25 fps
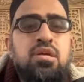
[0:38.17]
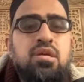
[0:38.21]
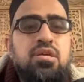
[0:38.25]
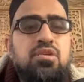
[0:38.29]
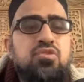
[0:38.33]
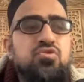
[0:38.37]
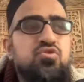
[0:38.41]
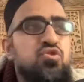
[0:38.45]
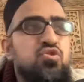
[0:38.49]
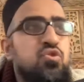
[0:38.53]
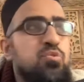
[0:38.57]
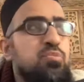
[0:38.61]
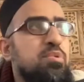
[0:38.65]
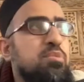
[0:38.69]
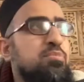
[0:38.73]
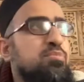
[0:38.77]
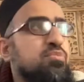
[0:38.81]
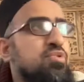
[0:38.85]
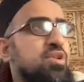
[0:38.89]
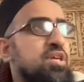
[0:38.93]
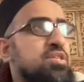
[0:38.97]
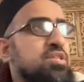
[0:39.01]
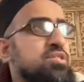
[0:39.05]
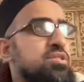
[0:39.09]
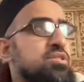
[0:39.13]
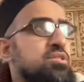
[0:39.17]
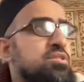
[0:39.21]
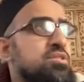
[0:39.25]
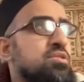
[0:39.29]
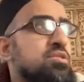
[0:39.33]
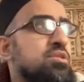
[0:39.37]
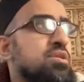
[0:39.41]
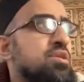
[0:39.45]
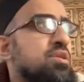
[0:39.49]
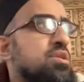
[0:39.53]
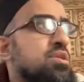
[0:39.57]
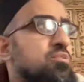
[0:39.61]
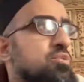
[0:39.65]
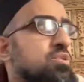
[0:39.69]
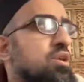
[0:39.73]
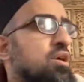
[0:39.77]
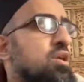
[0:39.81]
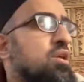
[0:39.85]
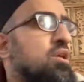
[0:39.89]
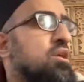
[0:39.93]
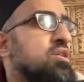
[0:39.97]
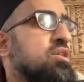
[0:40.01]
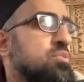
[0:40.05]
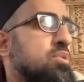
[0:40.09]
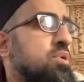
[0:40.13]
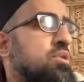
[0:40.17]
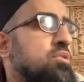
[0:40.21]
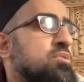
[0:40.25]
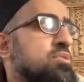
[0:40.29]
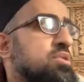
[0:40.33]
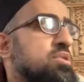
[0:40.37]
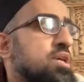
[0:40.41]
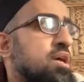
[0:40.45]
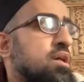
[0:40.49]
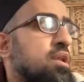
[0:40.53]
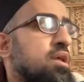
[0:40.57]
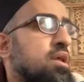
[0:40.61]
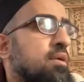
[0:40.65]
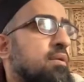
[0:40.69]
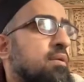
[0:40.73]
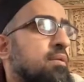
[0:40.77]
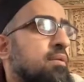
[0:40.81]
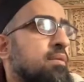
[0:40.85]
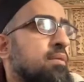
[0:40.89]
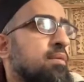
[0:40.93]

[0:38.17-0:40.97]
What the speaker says: is to be present with Allah Subhanahu wa